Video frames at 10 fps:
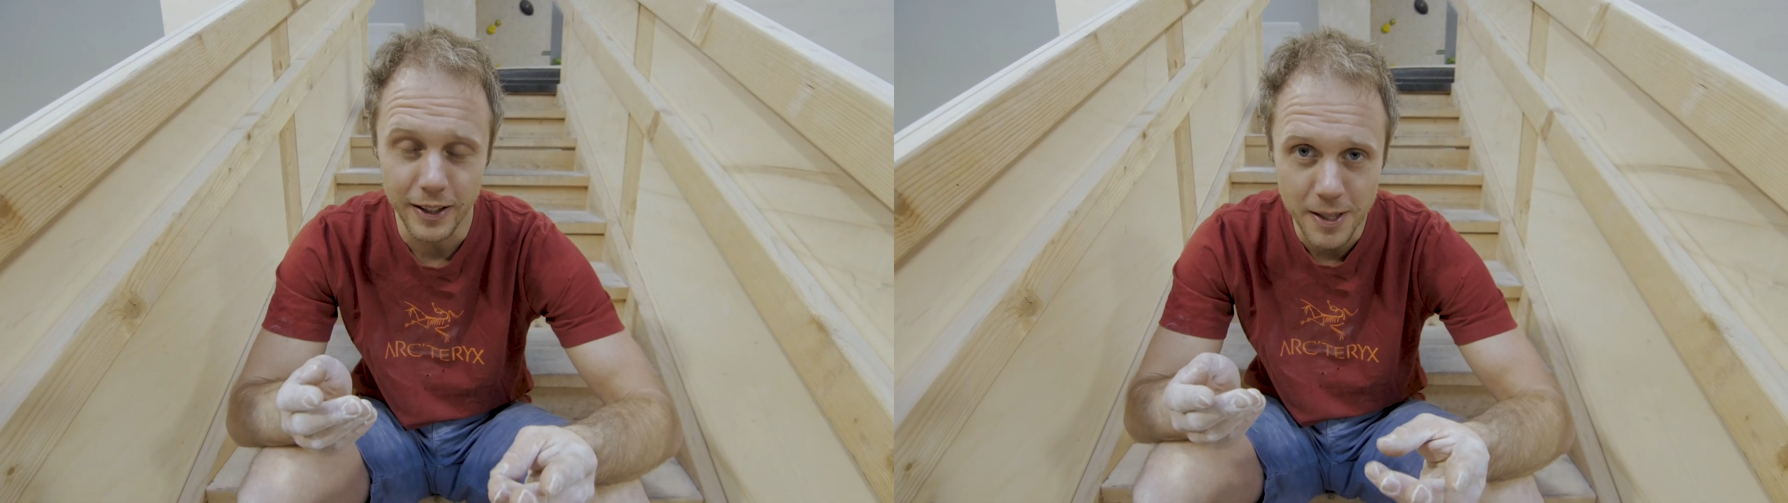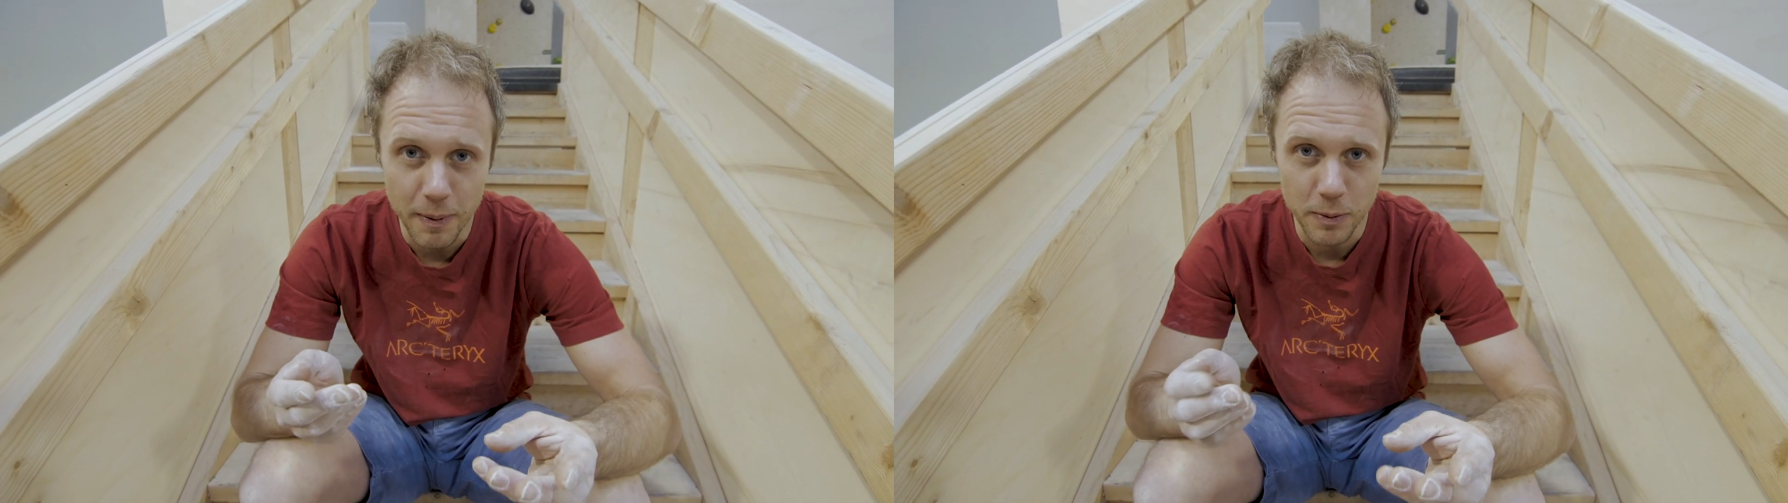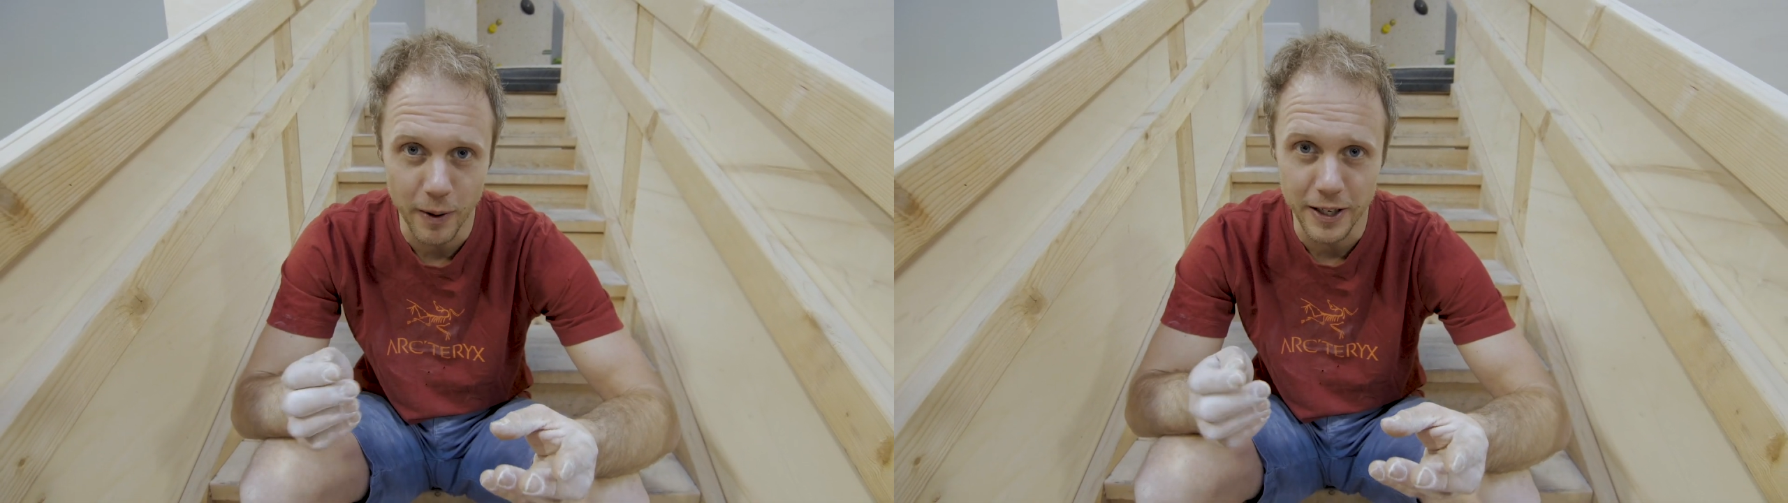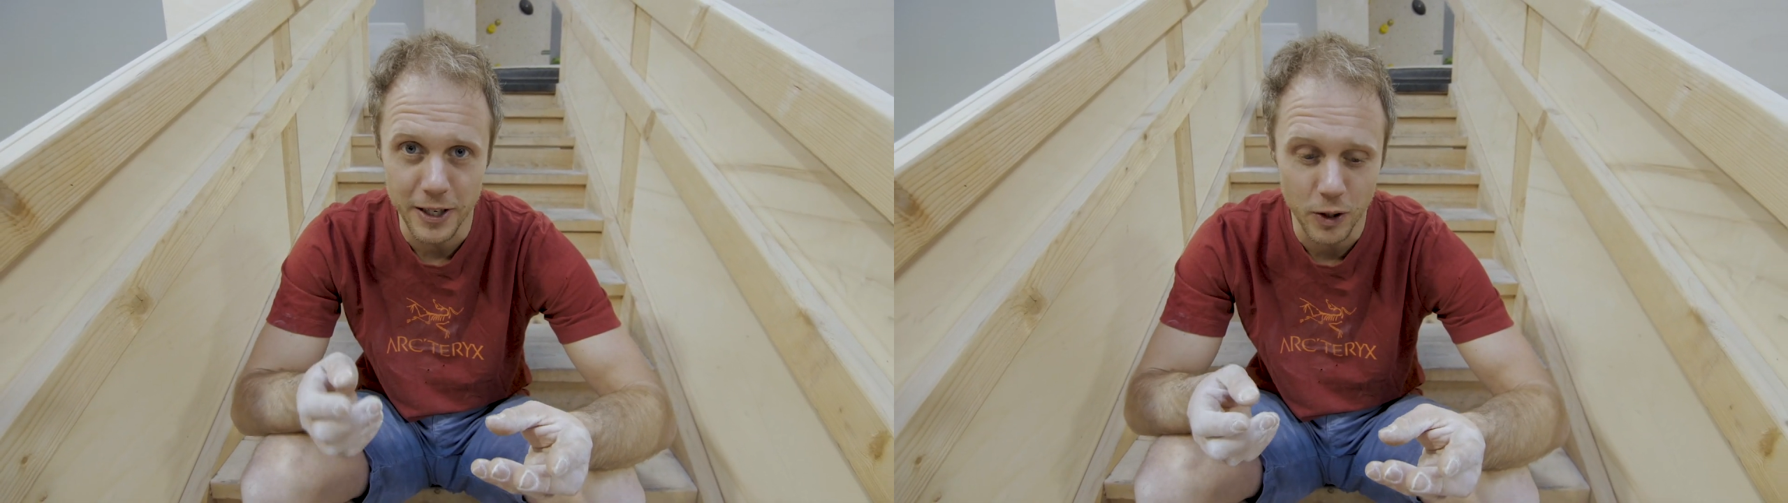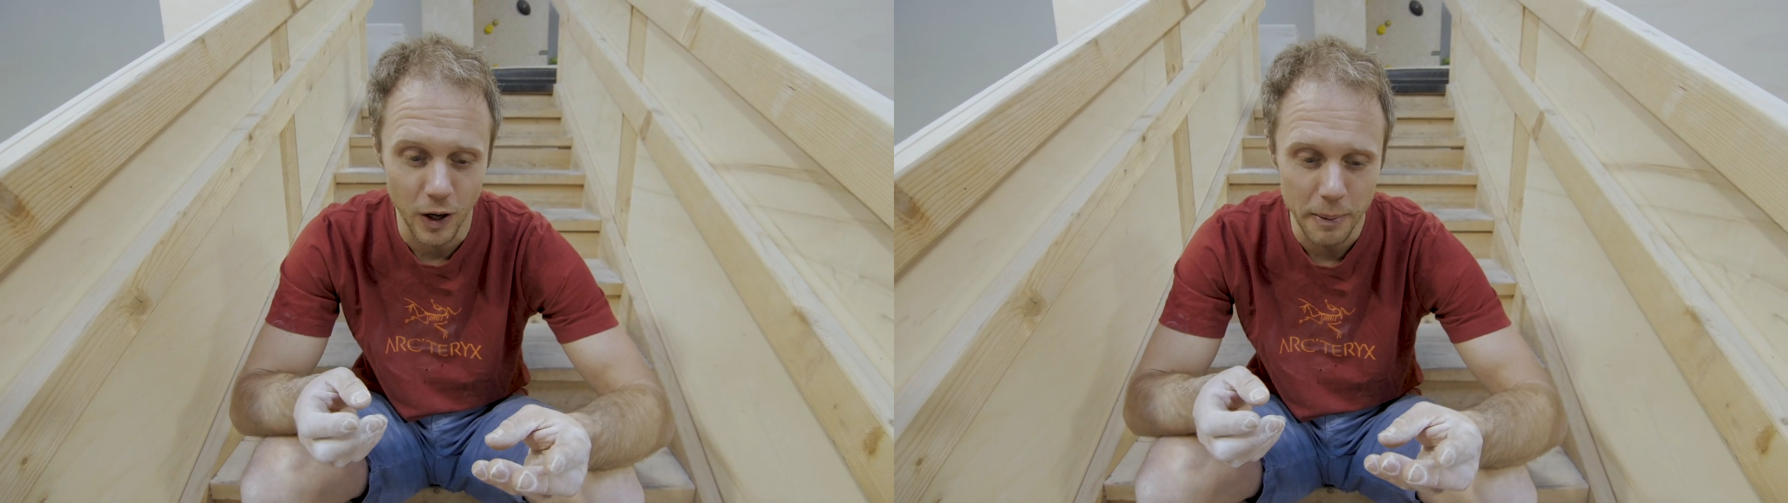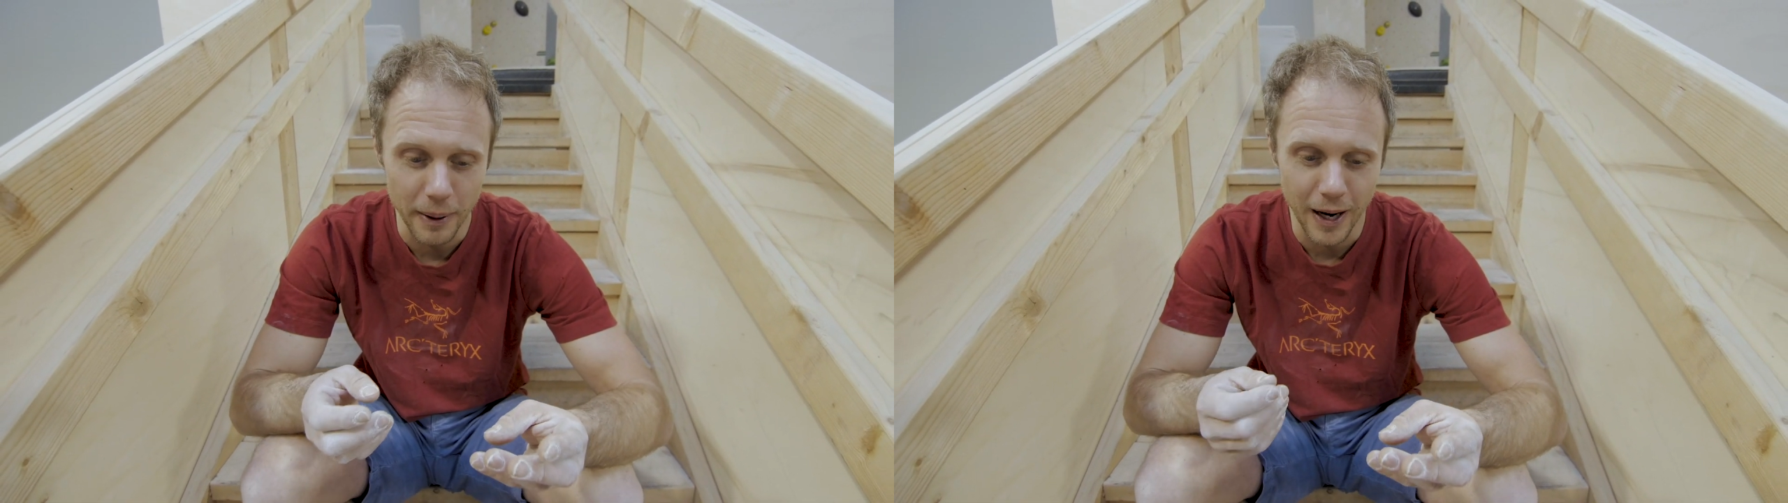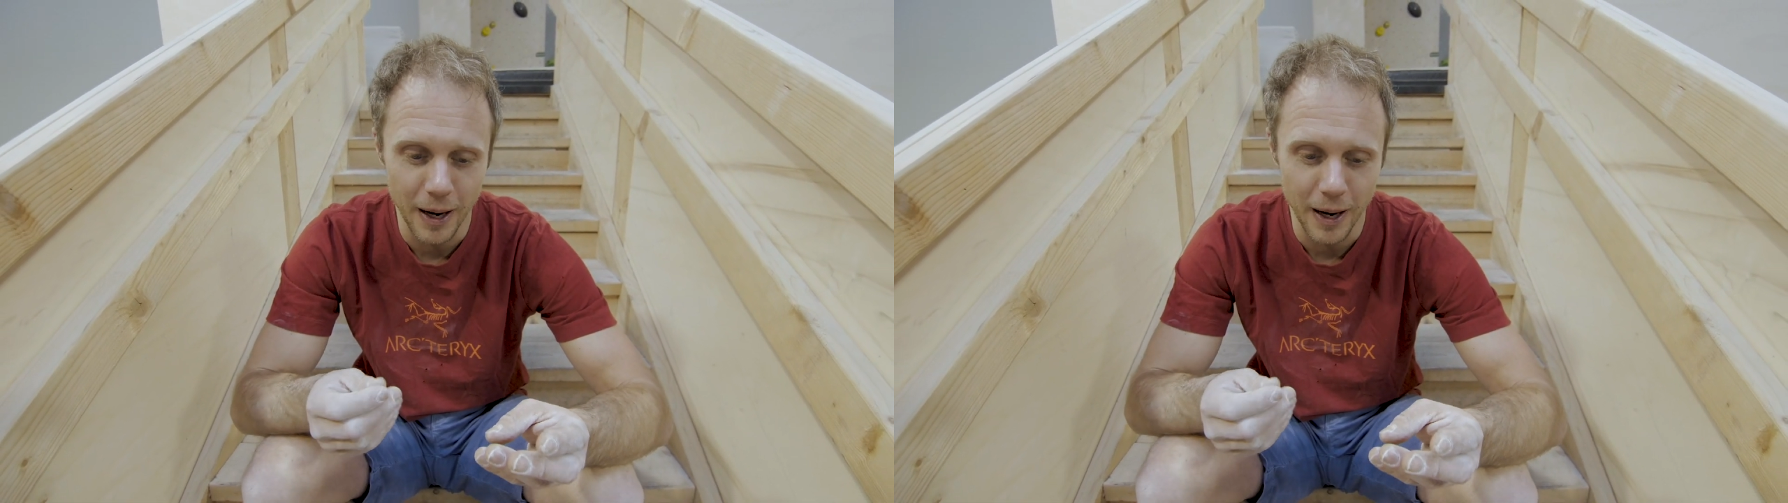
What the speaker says: is the best way to describe it.